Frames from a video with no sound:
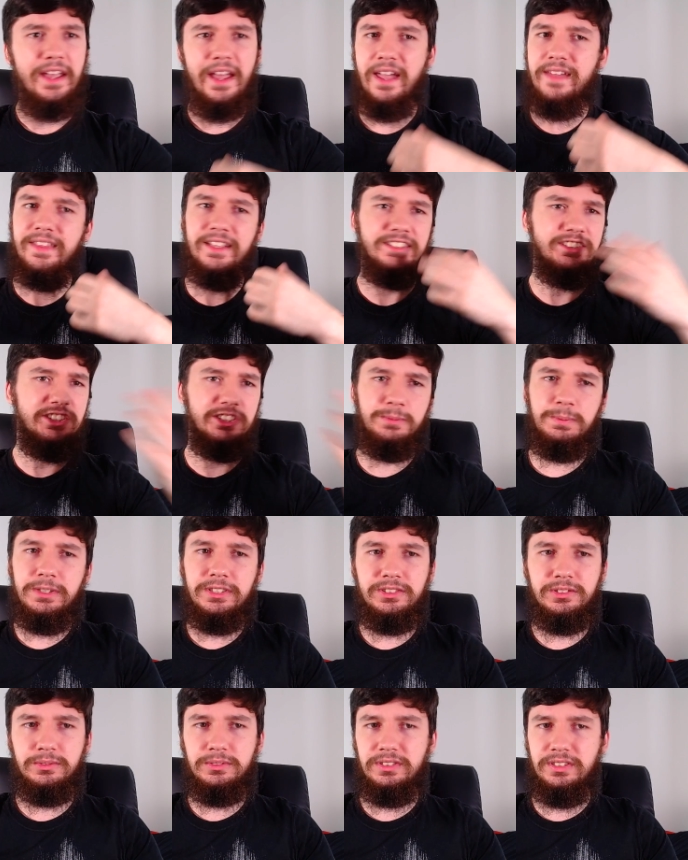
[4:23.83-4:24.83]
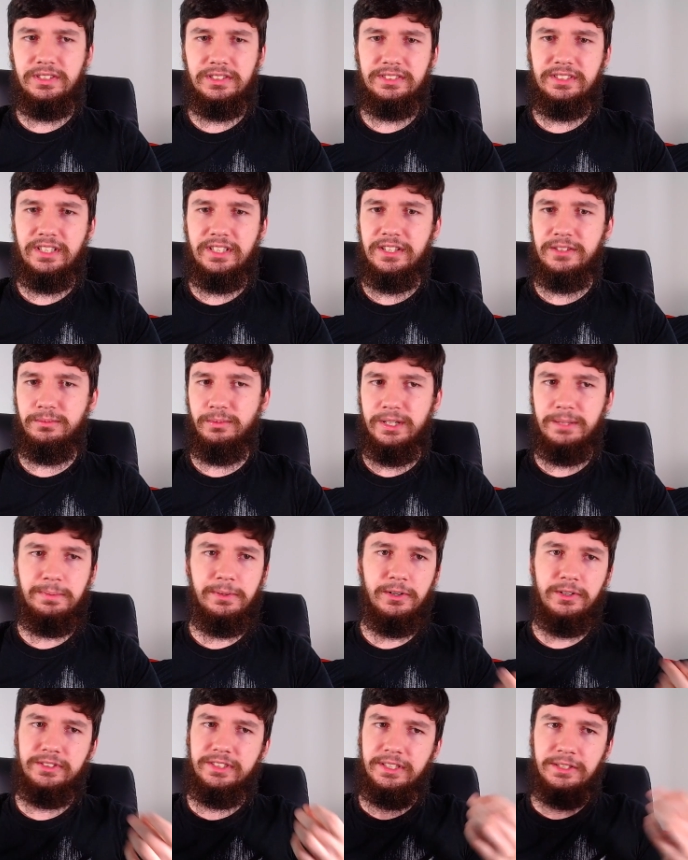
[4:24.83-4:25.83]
and that's just because it was in the standard repos